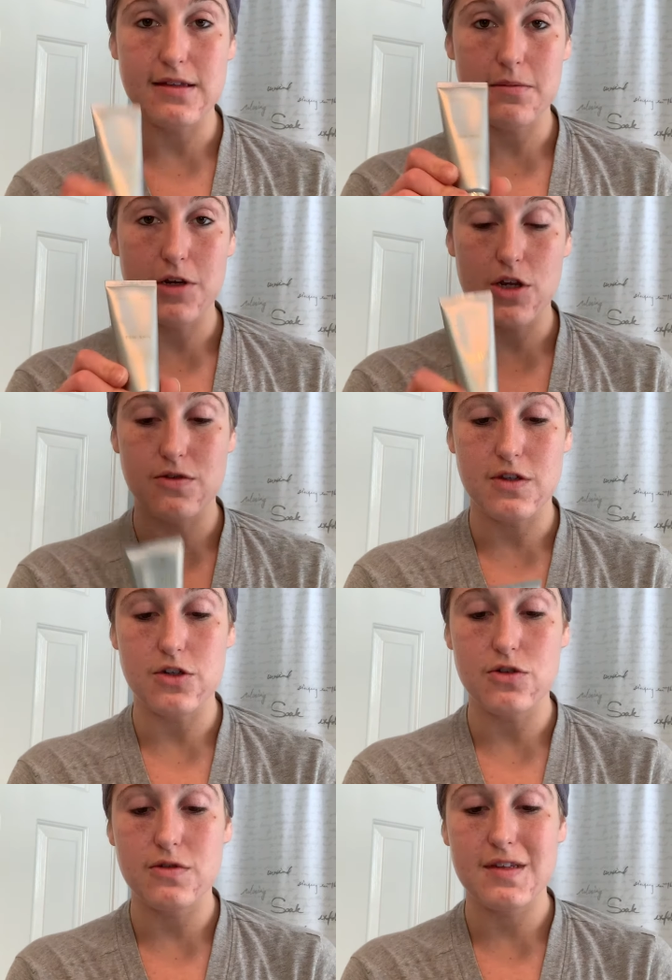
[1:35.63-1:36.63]
I'm gonna use the
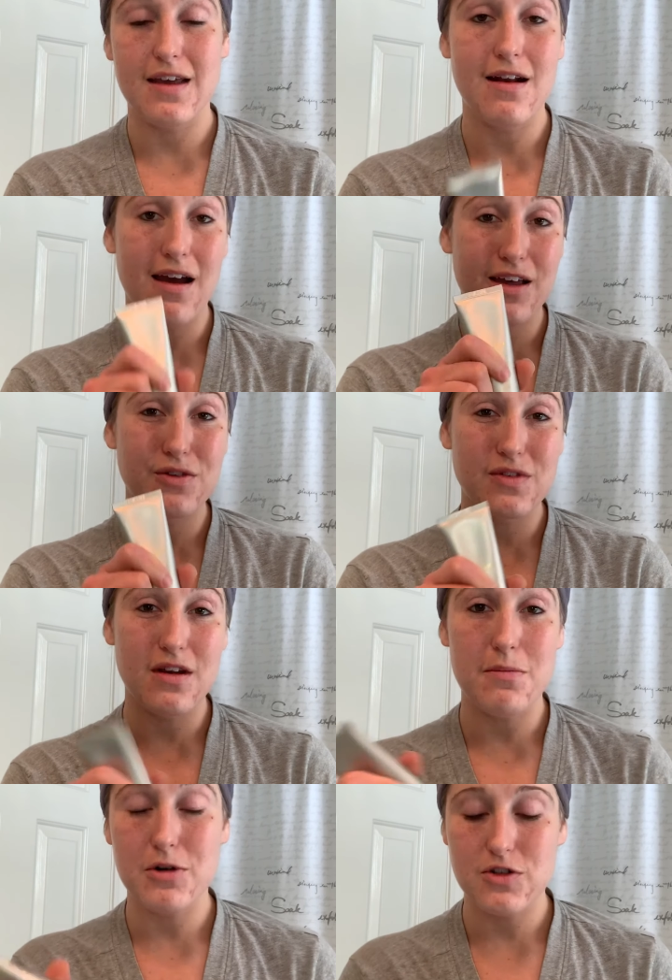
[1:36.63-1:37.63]
Dew Skin. I use a
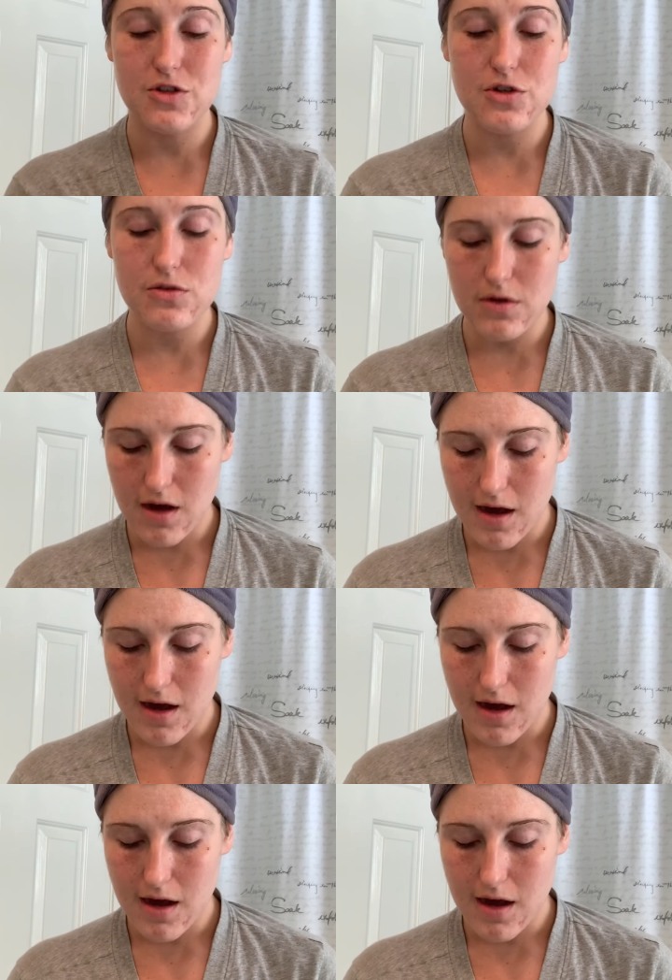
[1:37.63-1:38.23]
number 2.